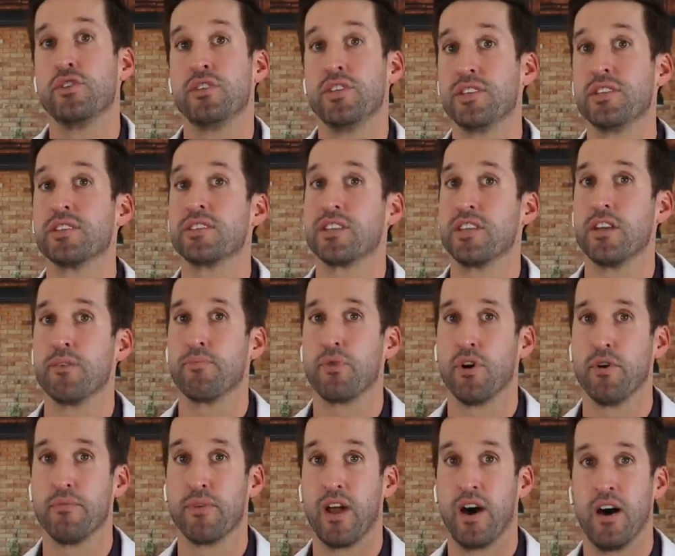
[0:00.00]
you need to see a
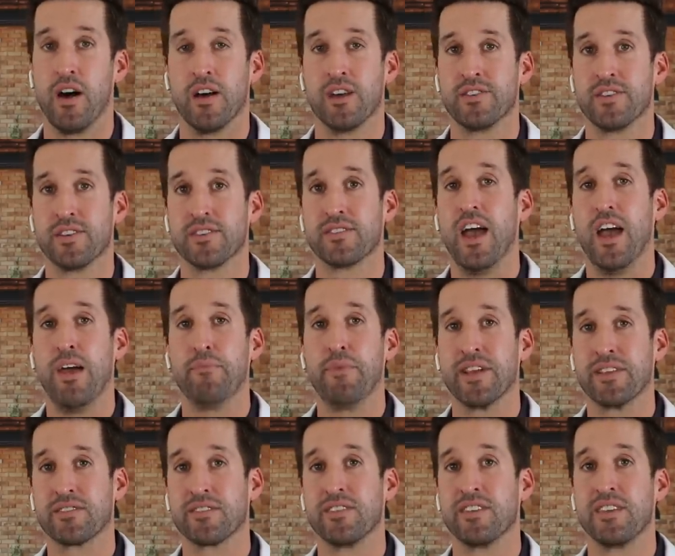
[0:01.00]
pulmonologist and
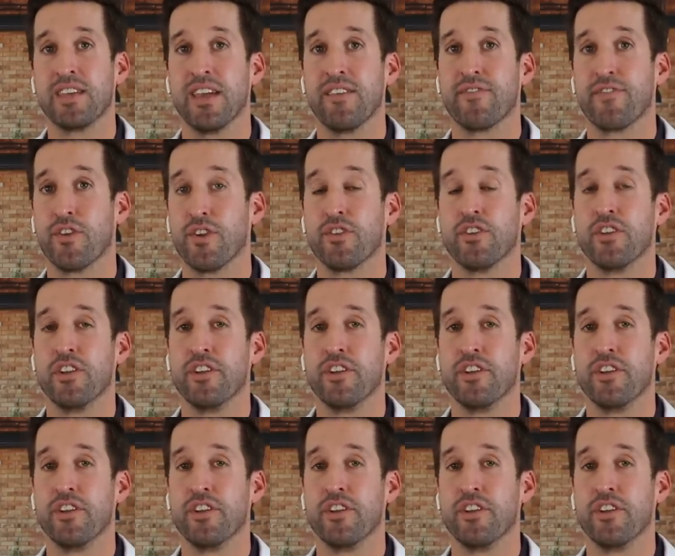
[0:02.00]
basically get further